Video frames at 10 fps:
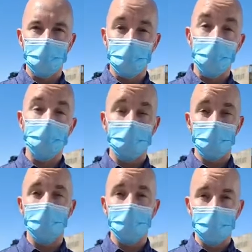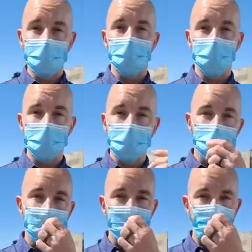those of you out in the
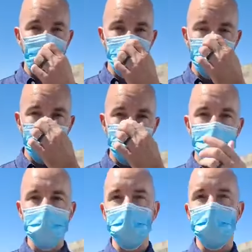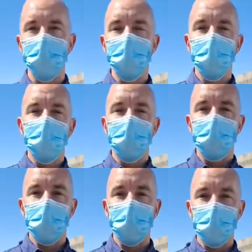community who are in need
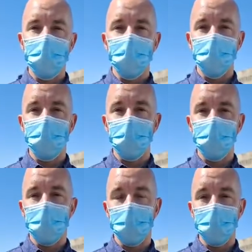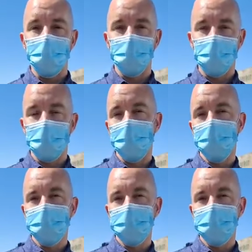of the food that we provide.